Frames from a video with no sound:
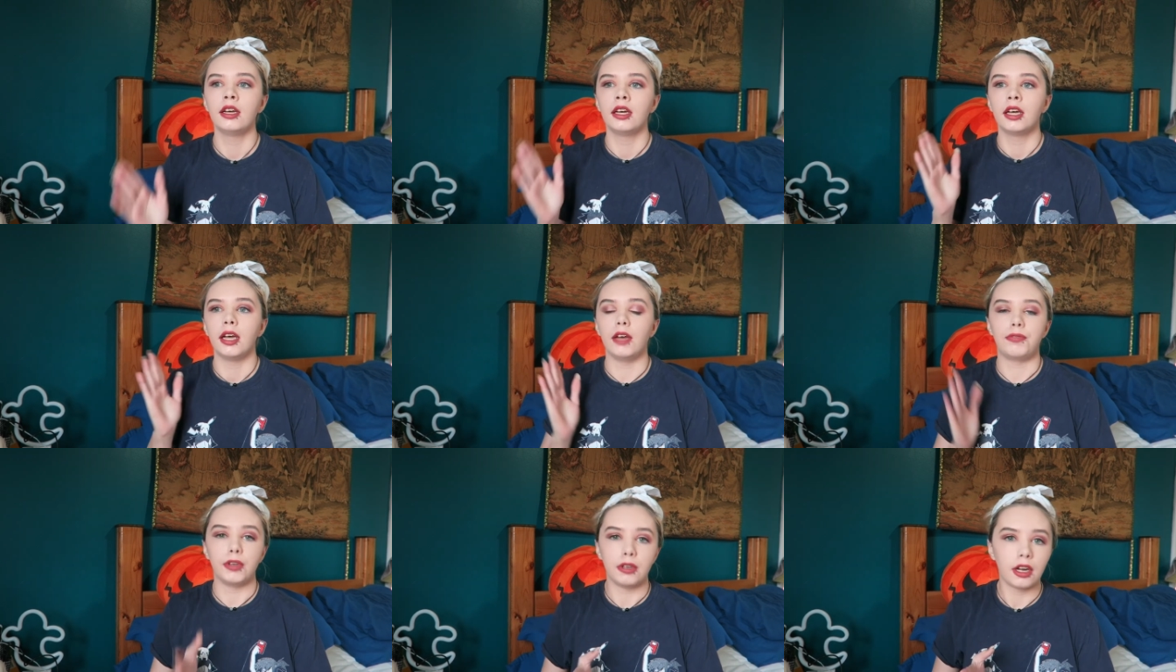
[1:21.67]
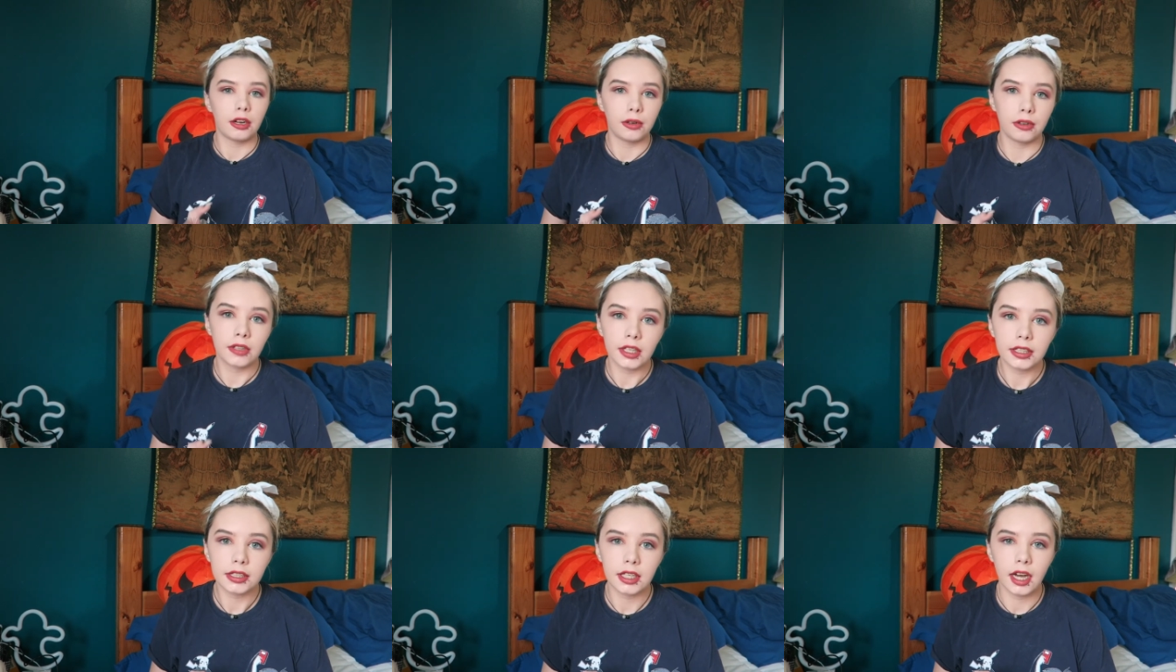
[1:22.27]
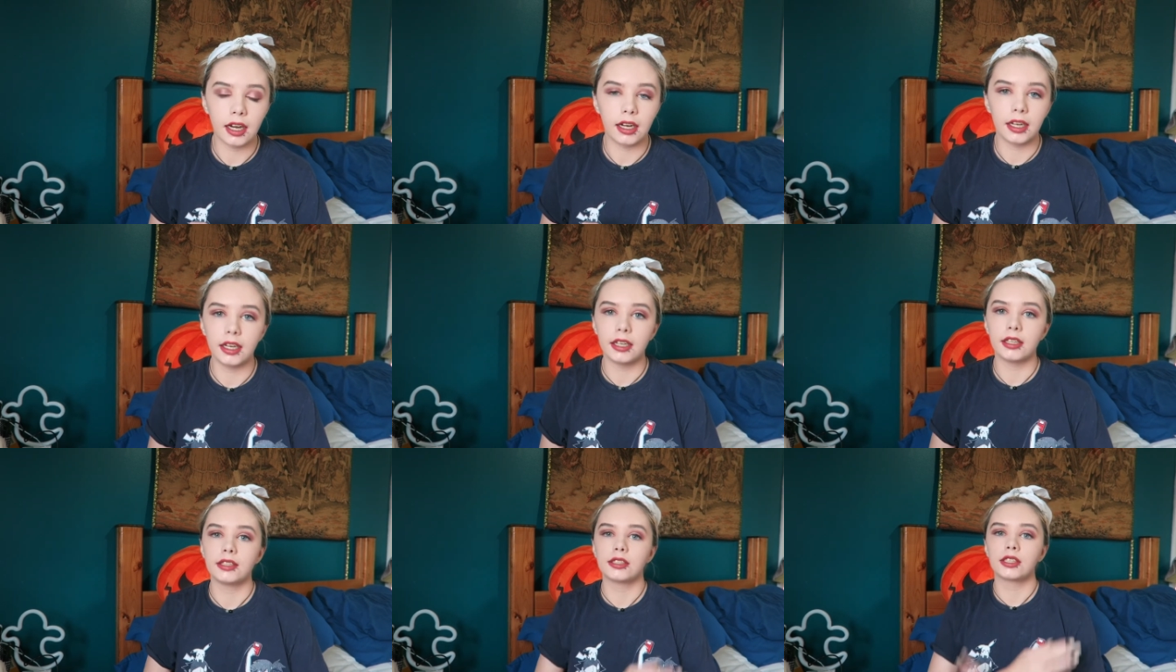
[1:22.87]
if you know who this guy
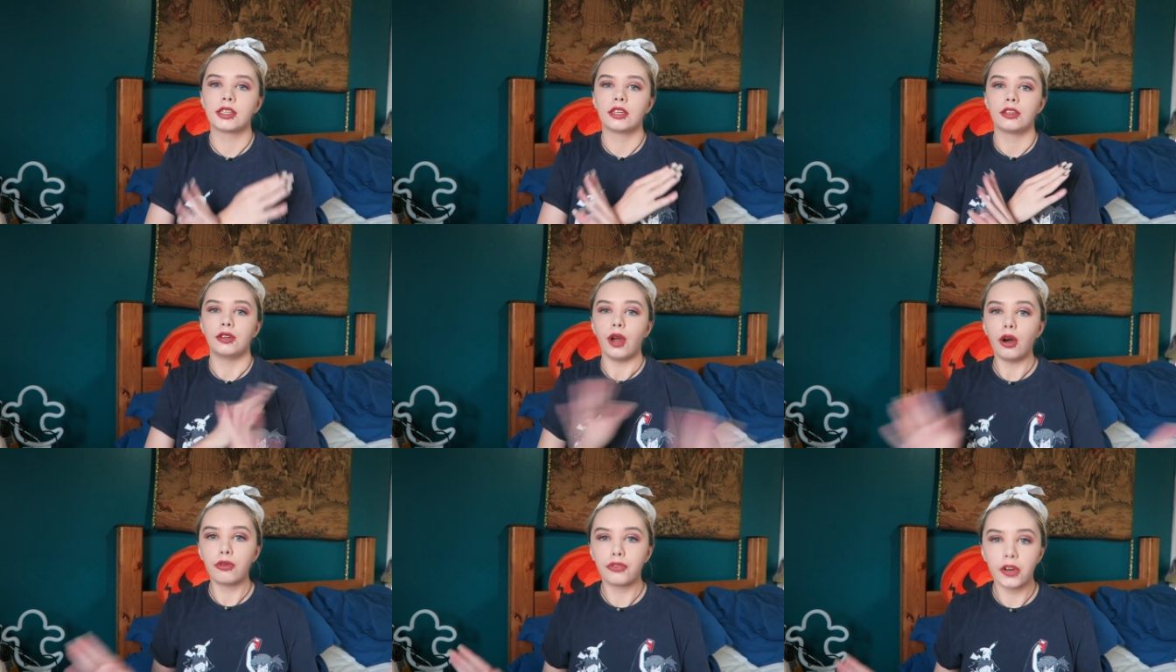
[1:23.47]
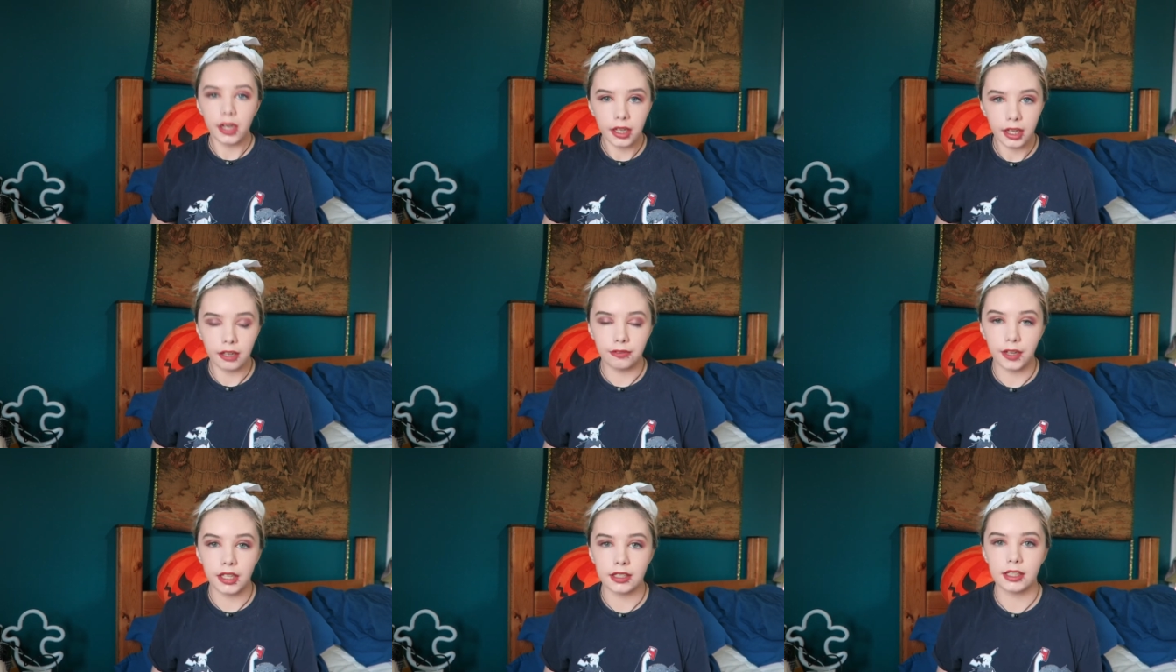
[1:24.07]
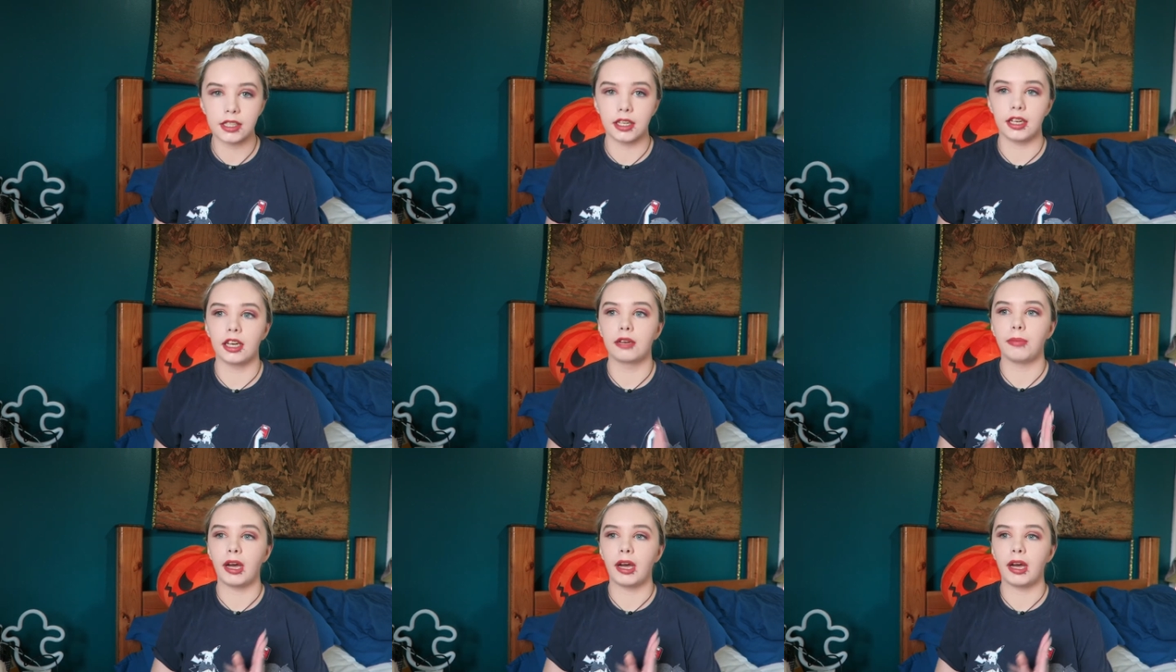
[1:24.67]
is, no freaking offense to him.